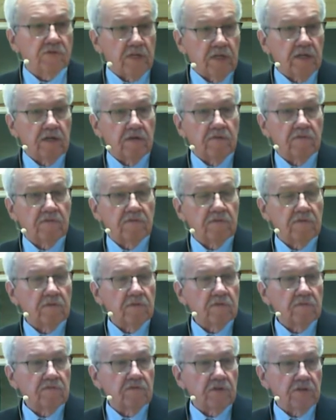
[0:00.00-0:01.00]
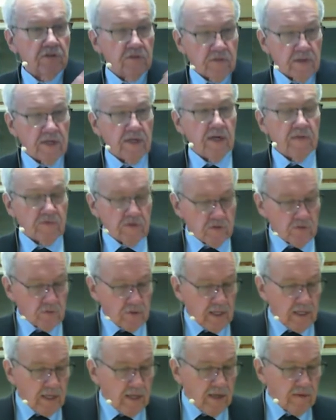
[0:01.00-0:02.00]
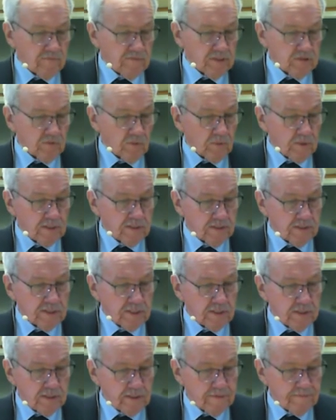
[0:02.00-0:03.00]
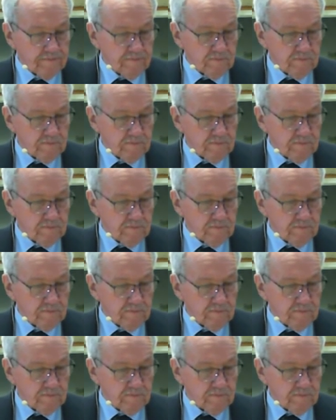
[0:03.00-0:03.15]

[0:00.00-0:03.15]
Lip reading: of for you to have in your life, is what he's saying.